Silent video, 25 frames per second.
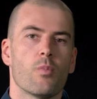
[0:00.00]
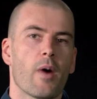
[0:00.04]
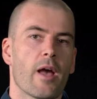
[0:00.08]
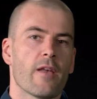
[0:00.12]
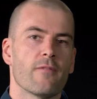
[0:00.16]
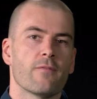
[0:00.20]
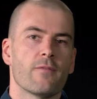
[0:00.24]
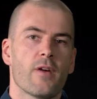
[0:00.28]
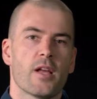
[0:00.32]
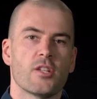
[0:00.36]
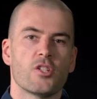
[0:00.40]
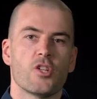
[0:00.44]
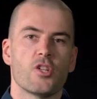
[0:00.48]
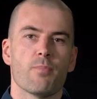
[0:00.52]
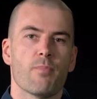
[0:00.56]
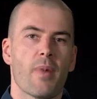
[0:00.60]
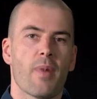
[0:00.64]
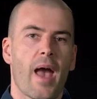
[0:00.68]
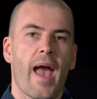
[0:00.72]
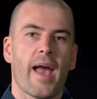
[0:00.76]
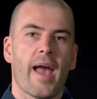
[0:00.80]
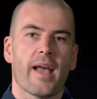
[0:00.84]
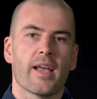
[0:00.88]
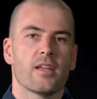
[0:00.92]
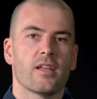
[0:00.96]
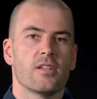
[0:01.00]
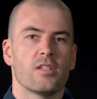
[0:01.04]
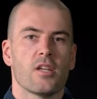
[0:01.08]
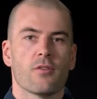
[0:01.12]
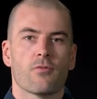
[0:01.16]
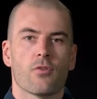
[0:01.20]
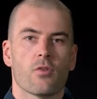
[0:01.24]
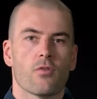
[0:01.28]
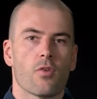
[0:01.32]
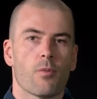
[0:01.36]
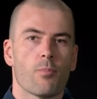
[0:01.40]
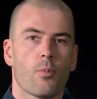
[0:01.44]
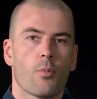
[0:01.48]
might fetch it back in
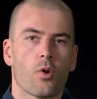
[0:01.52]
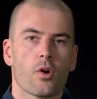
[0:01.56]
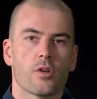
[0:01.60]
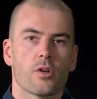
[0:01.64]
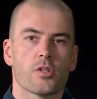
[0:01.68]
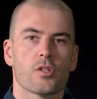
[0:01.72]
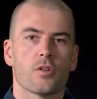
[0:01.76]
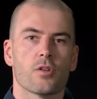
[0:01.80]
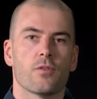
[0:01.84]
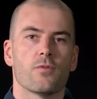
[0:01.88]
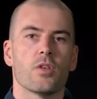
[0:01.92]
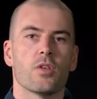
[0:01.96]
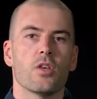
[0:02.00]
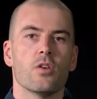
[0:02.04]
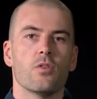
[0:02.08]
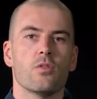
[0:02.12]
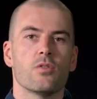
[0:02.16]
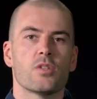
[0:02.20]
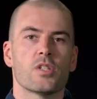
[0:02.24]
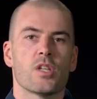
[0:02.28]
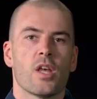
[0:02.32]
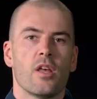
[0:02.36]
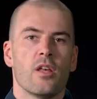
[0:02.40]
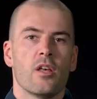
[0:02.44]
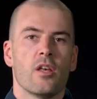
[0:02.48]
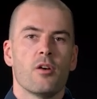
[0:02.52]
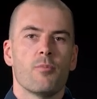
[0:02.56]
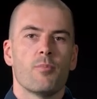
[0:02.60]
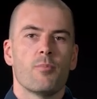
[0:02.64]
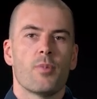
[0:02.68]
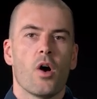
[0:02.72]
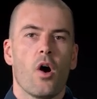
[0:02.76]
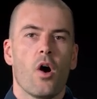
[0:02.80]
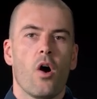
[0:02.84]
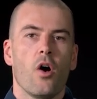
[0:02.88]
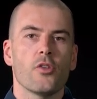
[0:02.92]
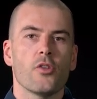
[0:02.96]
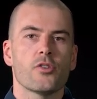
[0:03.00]
different reports or views.
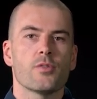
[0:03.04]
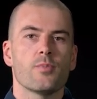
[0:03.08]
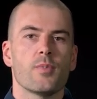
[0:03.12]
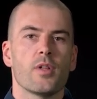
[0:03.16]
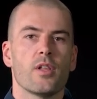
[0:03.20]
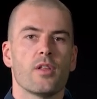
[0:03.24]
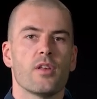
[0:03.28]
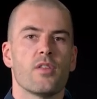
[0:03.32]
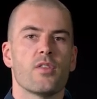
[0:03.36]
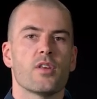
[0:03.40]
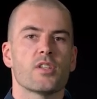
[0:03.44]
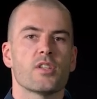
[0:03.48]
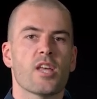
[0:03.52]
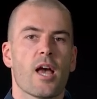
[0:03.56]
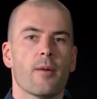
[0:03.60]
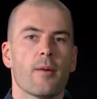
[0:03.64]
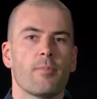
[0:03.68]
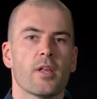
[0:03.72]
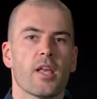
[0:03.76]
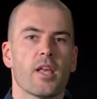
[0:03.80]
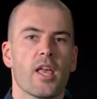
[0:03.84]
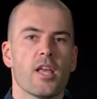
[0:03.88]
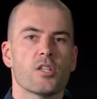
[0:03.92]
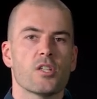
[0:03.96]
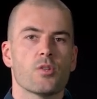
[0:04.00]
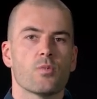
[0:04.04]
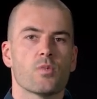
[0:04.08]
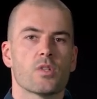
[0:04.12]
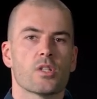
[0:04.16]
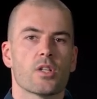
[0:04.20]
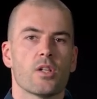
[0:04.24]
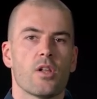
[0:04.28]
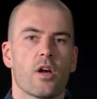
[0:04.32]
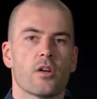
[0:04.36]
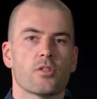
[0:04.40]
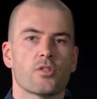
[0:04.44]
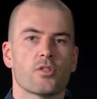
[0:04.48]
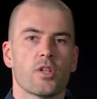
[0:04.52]
But ultimately, this application was
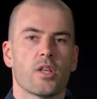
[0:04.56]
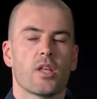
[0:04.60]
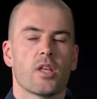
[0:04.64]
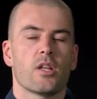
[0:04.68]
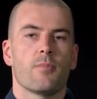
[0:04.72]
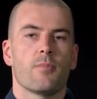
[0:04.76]
largely